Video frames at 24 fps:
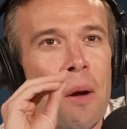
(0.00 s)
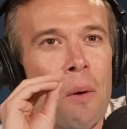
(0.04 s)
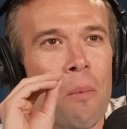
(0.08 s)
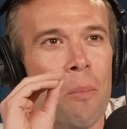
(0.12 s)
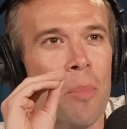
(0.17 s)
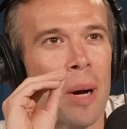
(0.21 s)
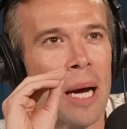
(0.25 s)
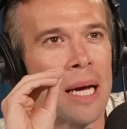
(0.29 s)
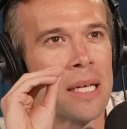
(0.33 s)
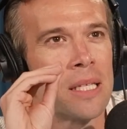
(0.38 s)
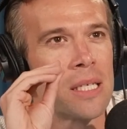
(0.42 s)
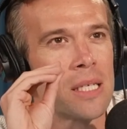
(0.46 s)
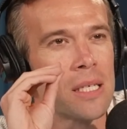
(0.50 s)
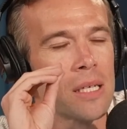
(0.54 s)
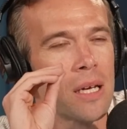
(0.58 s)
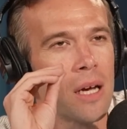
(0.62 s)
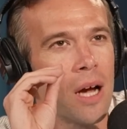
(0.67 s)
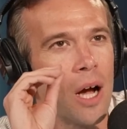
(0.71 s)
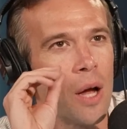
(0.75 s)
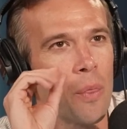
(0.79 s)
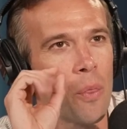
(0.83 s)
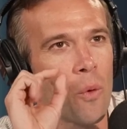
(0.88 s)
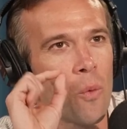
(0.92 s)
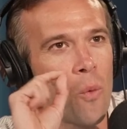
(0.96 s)
but
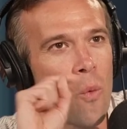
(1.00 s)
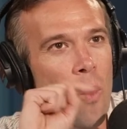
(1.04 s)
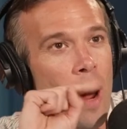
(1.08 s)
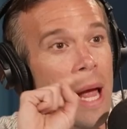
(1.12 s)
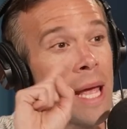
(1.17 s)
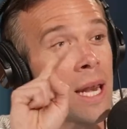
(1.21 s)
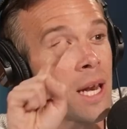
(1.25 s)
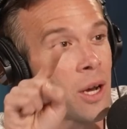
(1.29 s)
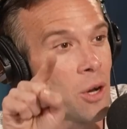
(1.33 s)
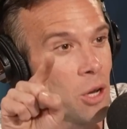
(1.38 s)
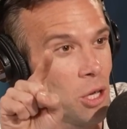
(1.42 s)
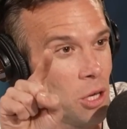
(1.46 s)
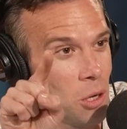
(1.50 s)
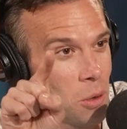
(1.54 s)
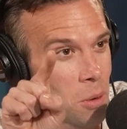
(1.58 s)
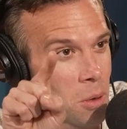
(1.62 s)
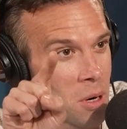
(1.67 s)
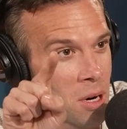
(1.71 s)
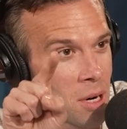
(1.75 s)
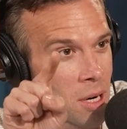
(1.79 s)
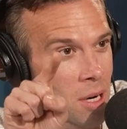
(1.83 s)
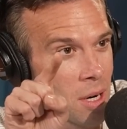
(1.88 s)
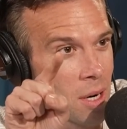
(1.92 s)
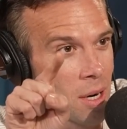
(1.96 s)
on the way to New
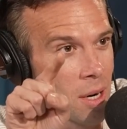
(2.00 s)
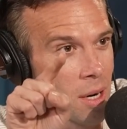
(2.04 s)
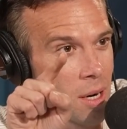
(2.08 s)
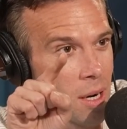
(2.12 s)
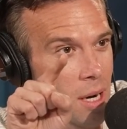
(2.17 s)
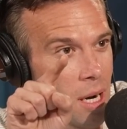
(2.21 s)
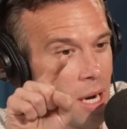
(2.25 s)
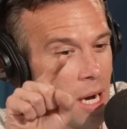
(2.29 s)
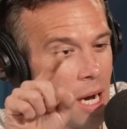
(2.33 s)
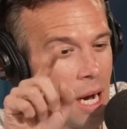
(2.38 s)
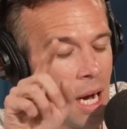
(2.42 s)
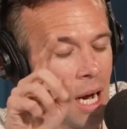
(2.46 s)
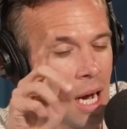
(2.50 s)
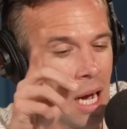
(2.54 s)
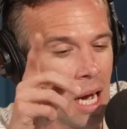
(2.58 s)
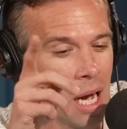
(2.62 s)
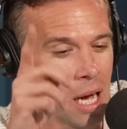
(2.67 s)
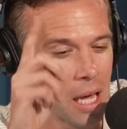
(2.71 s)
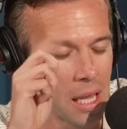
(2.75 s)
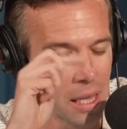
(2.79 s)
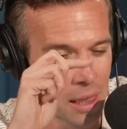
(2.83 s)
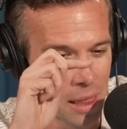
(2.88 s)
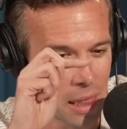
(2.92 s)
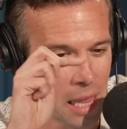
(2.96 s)
York
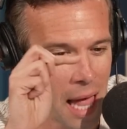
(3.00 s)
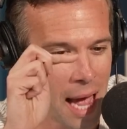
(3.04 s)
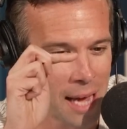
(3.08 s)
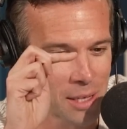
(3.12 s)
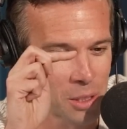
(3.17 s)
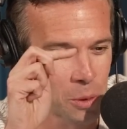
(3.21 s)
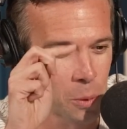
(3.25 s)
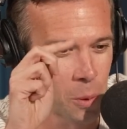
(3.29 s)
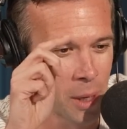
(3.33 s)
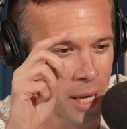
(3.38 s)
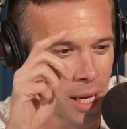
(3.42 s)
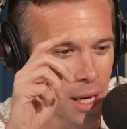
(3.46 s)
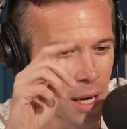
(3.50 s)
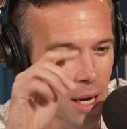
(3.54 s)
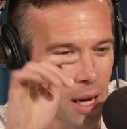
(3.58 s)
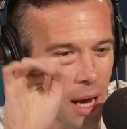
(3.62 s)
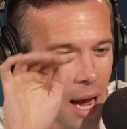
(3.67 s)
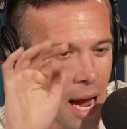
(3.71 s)
last week,